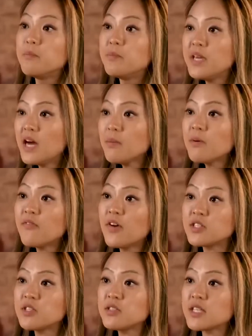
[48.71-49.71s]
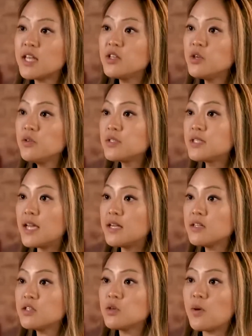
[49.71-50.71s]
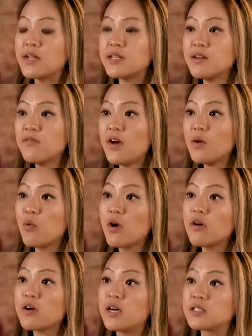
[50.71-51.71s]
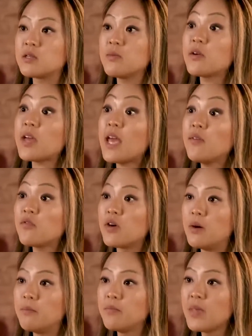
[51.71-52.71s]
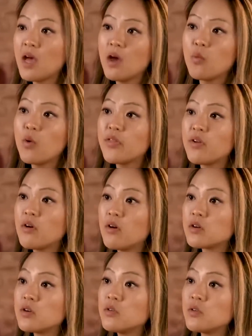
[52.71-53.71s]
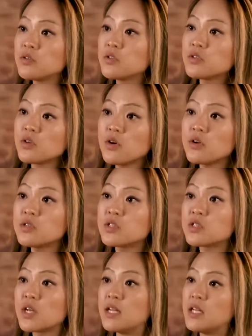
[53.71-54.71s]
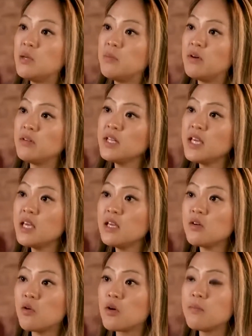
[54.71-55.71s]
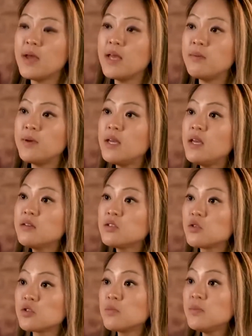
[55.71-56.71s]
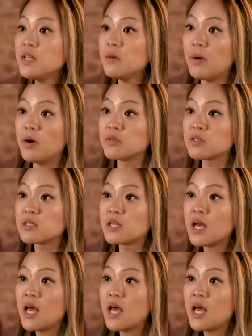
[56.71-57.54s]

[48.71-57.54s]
BI professionals can use data to identify where a customer came from, whether a Google search, an email link, or maybe a social media post.